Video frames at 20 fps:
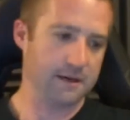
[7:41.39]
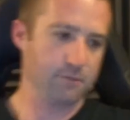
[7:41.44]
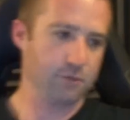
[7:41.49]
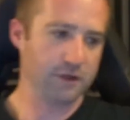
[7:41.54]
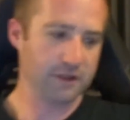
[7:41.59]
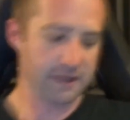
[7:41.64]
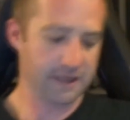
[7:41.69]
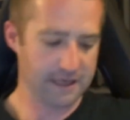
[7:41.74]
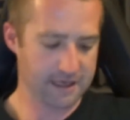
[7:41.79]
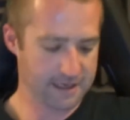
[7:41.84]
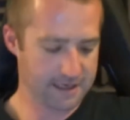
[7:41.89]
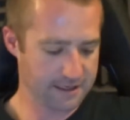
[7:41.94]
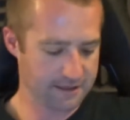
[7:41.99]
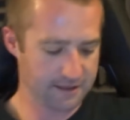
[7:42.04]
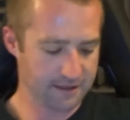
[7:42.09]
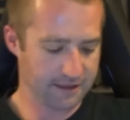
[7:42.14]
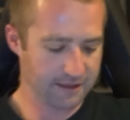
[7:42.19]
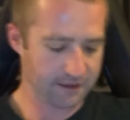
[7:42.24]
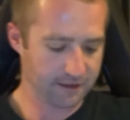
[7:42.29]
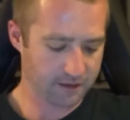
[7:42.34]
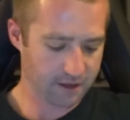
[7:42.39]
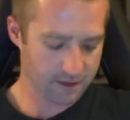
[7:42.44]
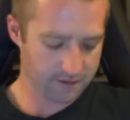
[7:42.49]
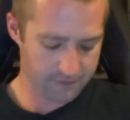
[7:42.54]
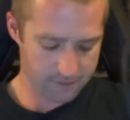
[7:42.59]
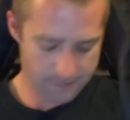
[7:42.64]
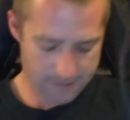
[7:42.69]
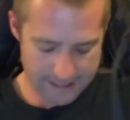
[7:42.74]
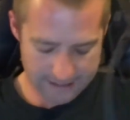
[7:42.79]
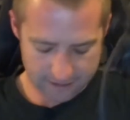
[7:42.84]
Bring the little
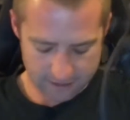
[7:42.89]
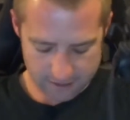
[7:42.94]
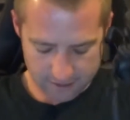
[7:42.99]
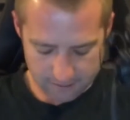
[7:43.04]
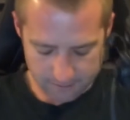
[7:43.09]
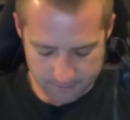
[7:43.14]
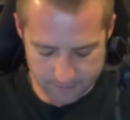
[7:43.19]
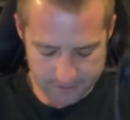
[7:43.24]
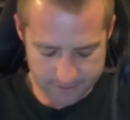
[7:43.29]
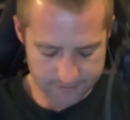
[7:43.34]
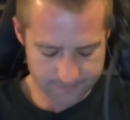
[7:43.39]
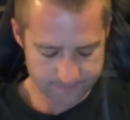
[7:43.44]
cover back up,